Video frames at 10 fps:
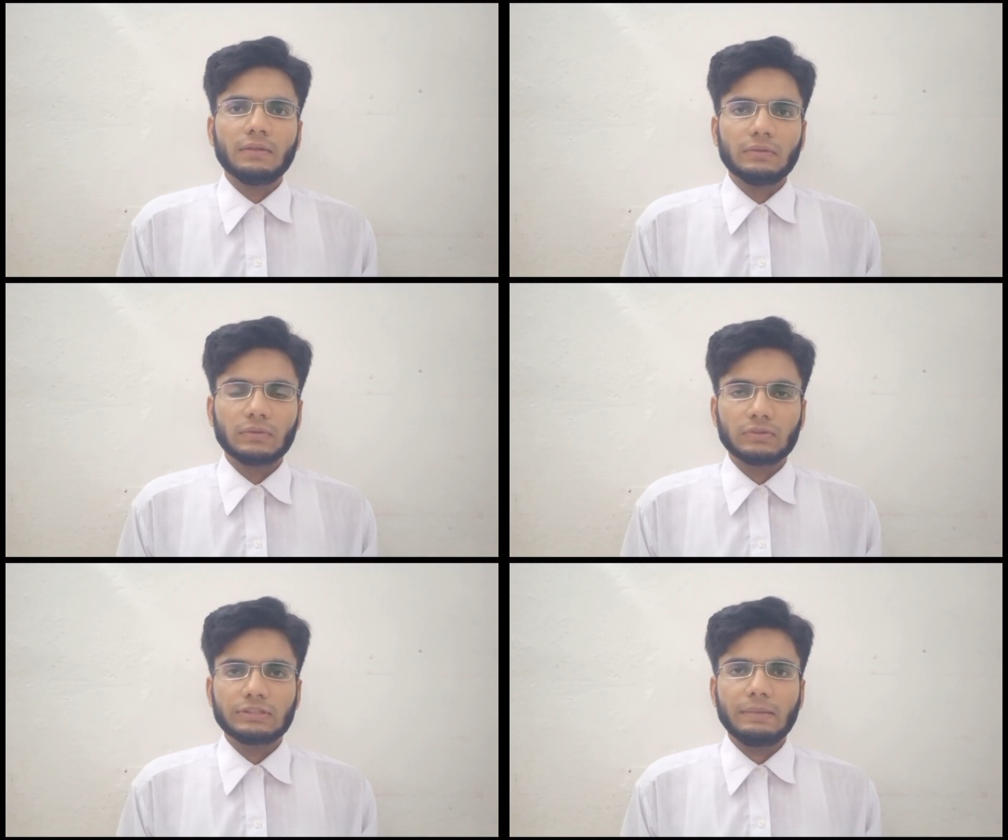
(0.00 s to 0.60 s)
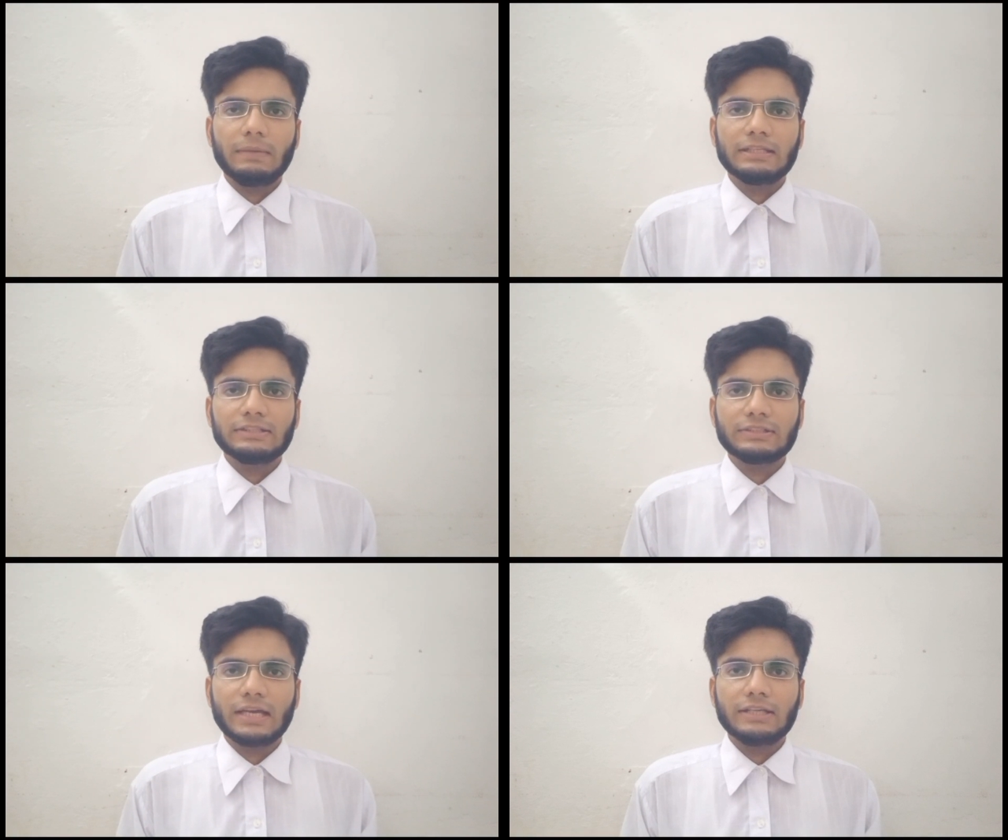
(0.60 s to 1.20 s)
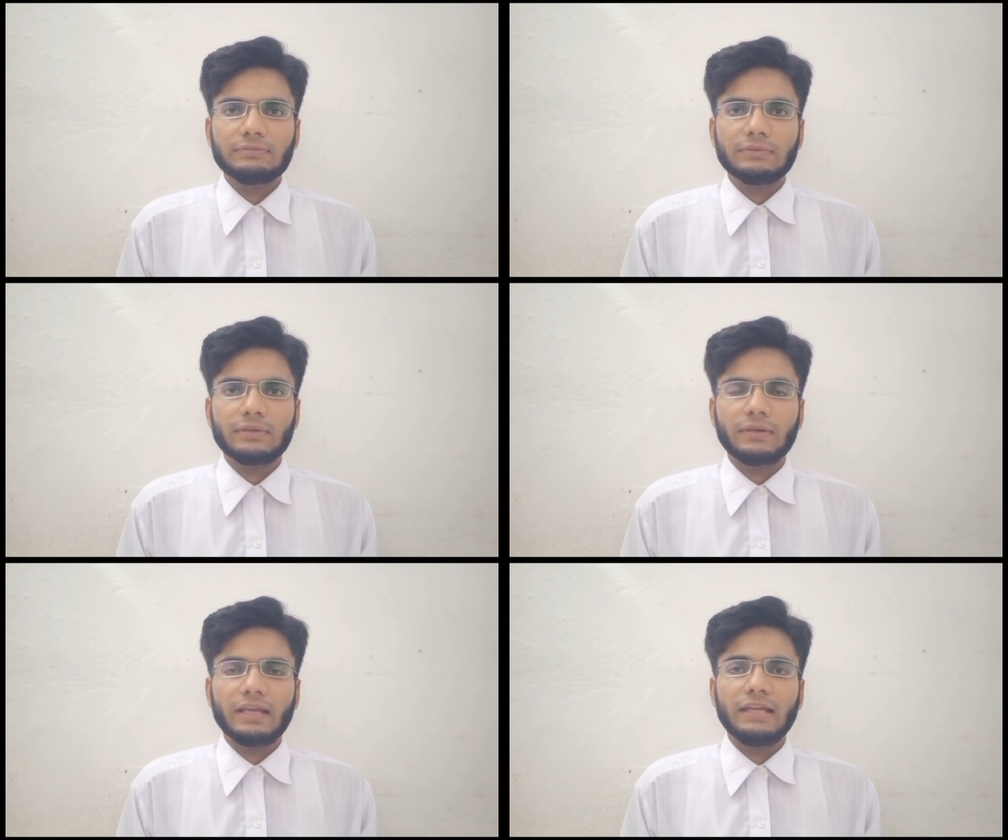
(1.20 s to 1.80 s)
Those images size
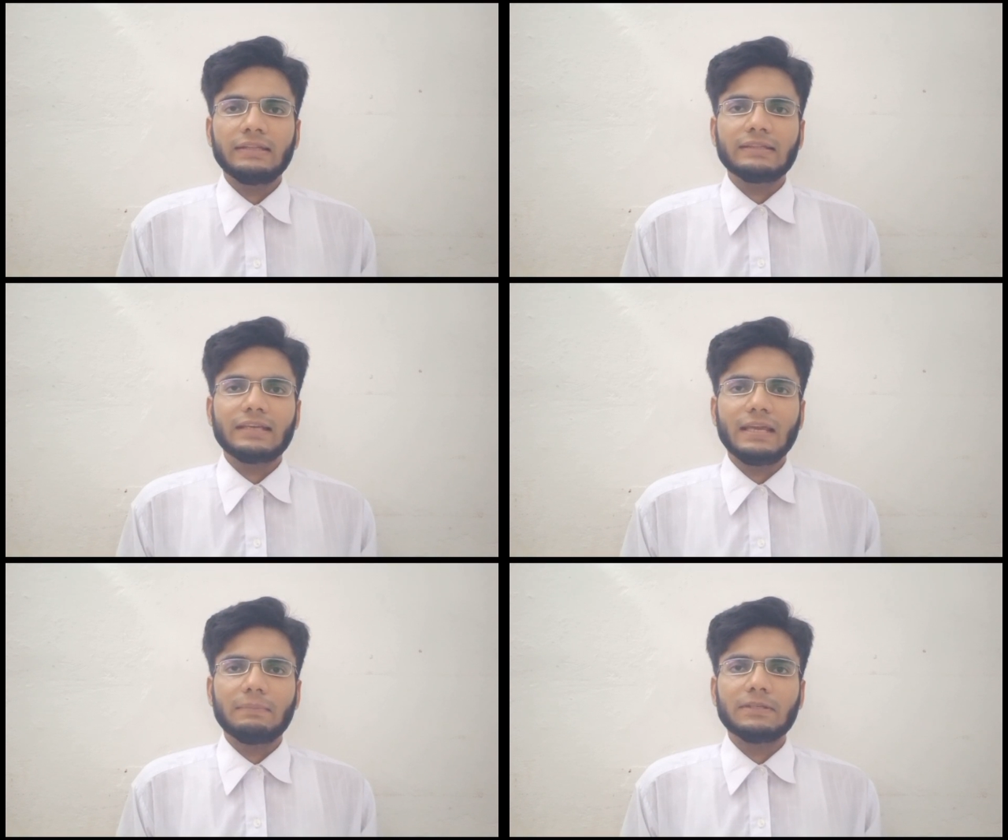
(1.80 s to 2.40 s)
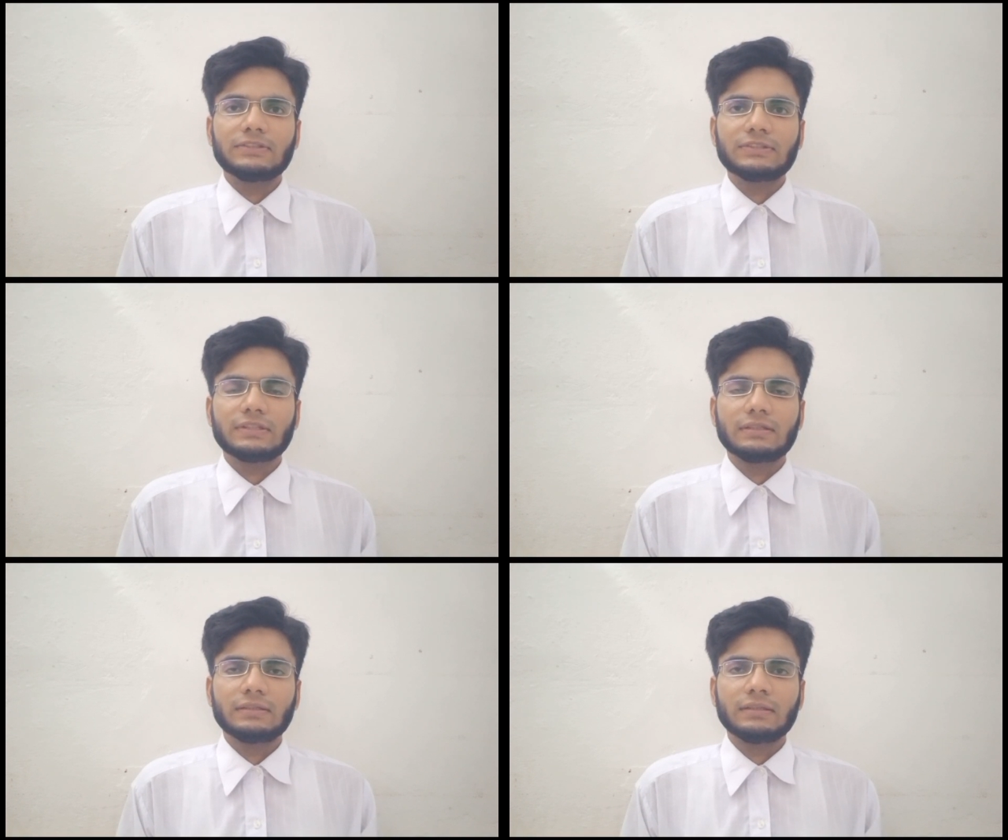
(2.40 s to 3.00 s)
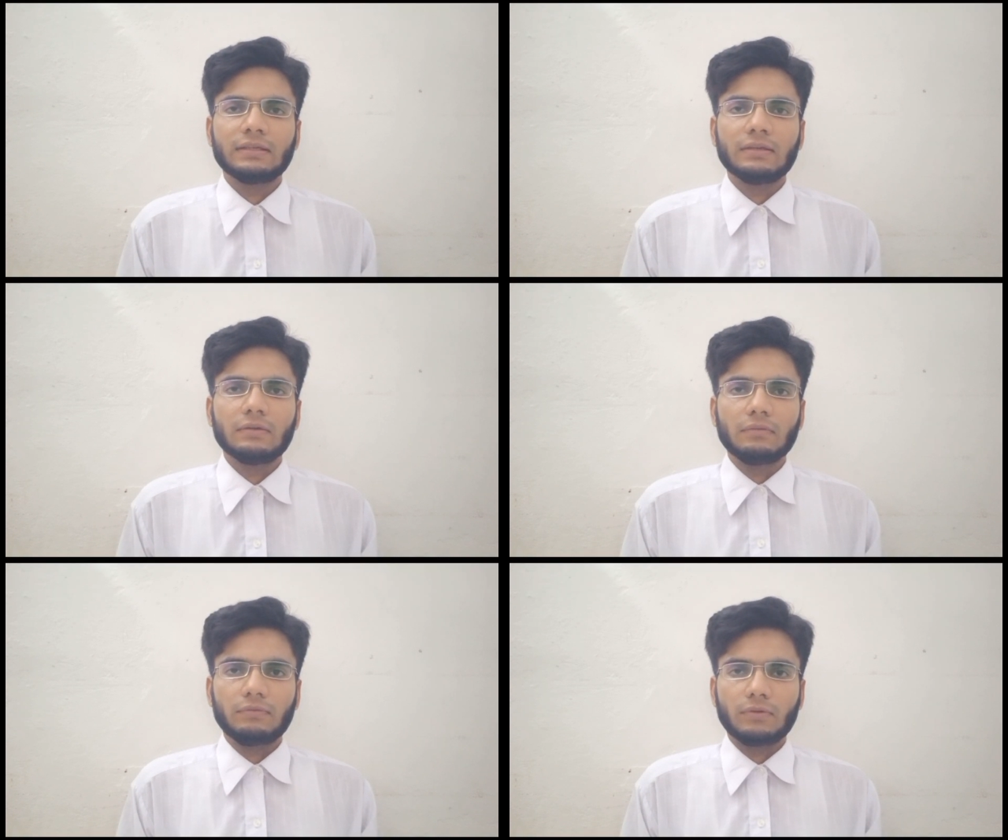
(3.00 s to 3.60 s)
were in KBs,
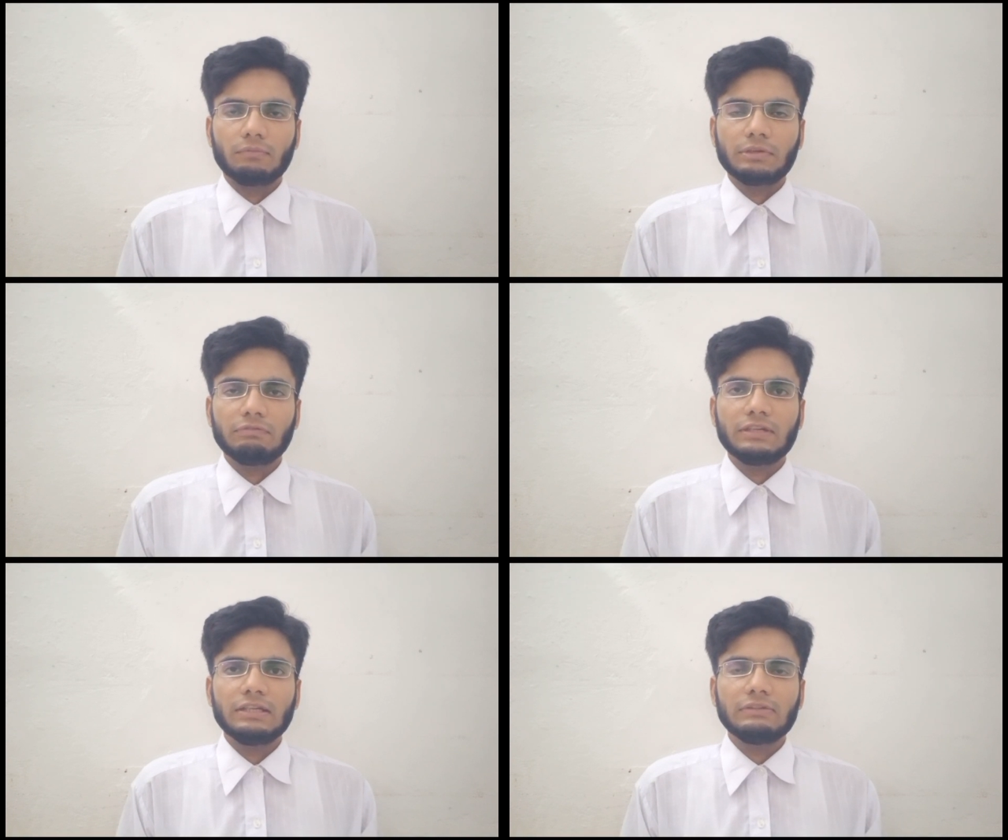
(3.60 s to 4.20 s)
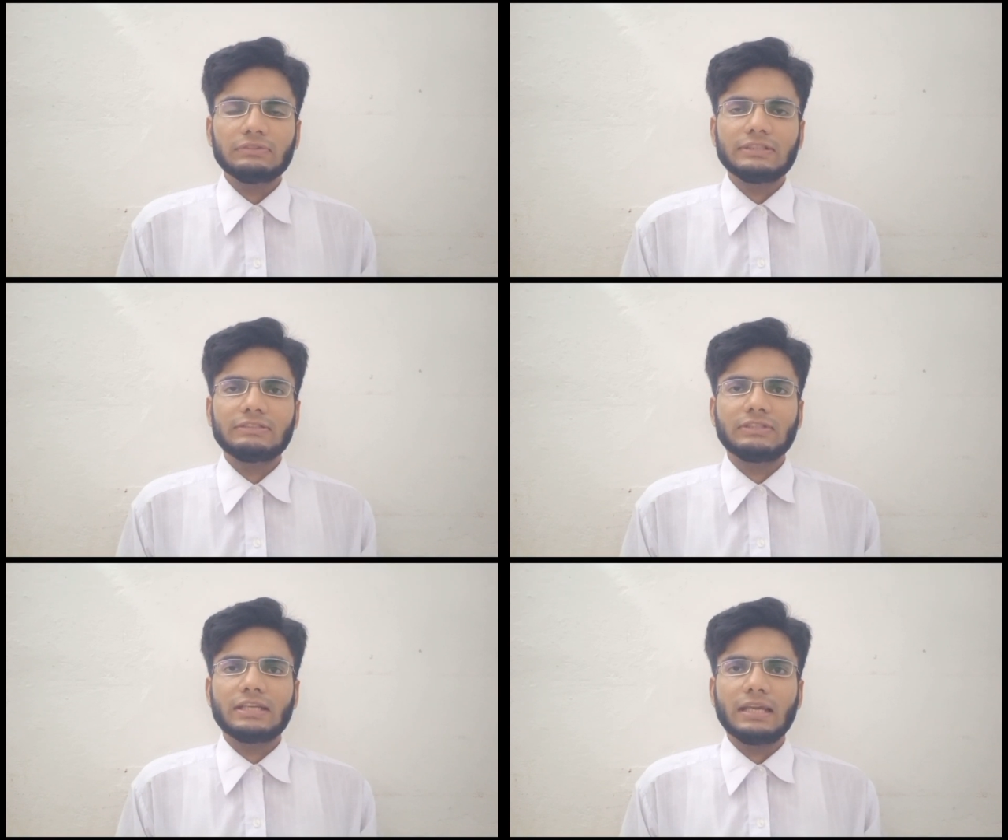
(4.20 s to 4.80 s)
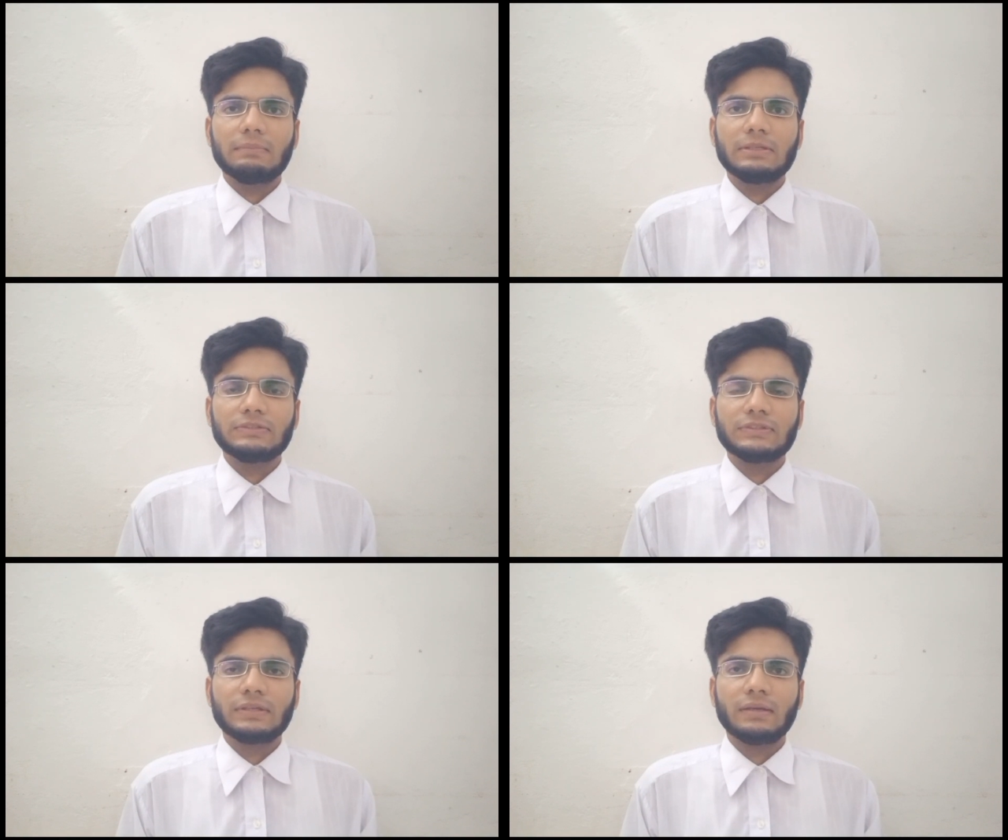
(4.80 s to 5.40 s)
from 50 to 60 KBs.